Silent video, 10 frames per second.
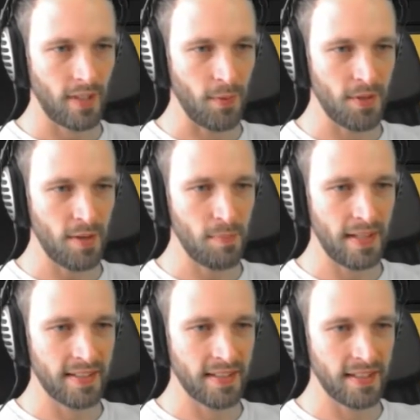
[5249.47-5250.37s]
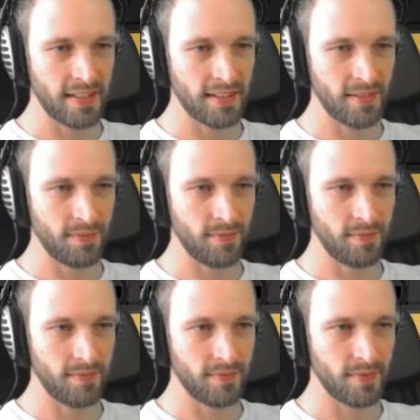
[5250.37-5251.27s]
I wonder how big the...
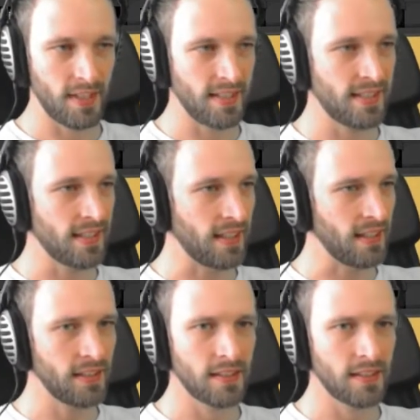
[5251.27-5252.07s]
Did it say?